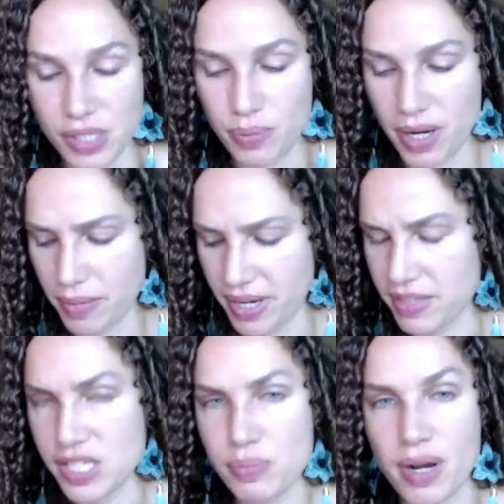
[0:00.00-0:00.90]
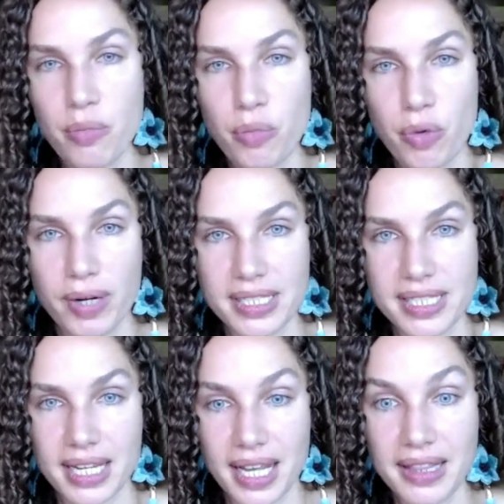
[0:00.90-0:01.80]
this problem, I have this problem, what do I
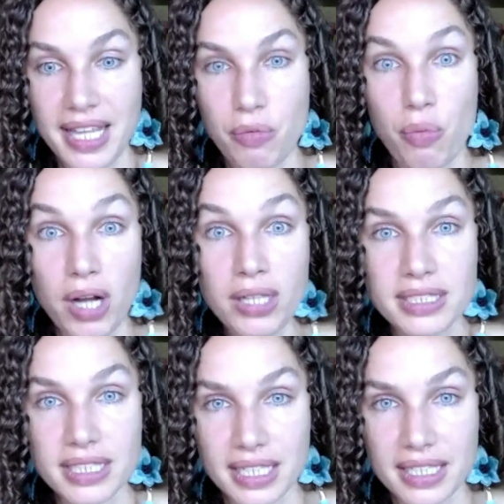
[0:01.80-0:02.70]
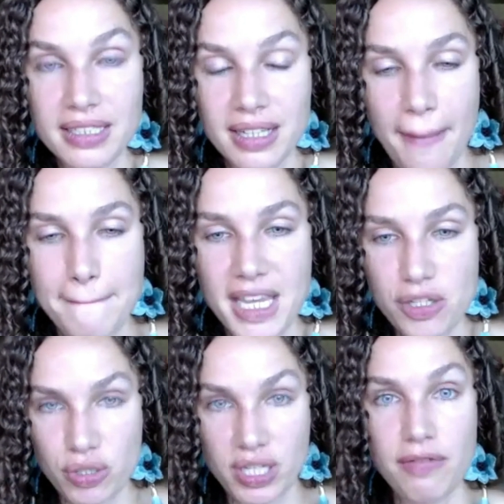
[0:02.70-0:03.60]
take? And they wanted me
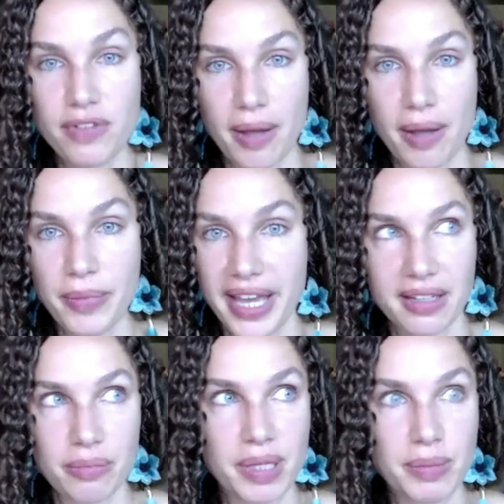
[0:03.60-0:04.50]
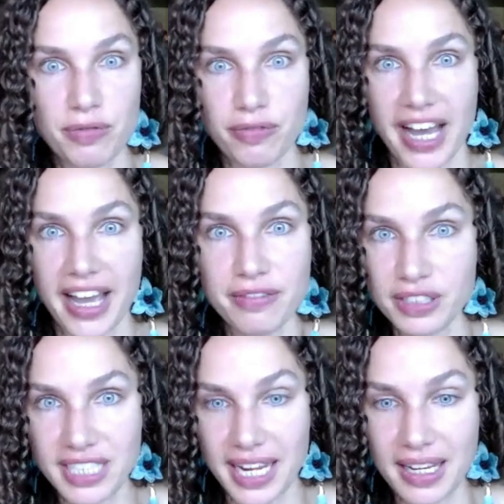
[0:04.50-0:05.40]
to give them like maybe 5 or
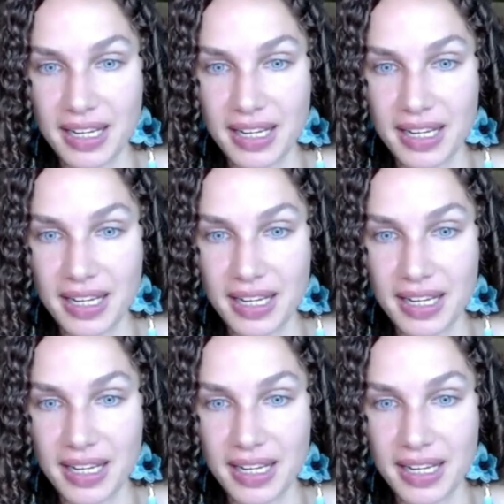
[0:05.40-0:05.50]
10.